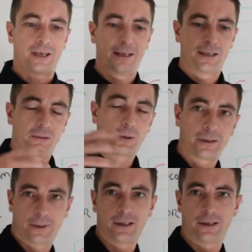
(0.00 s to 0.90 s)
I list what
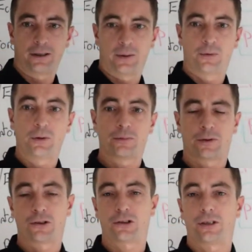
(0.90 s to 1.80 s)
I would like in the pro
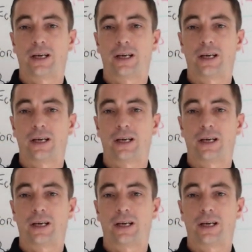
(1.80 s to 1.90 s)
version,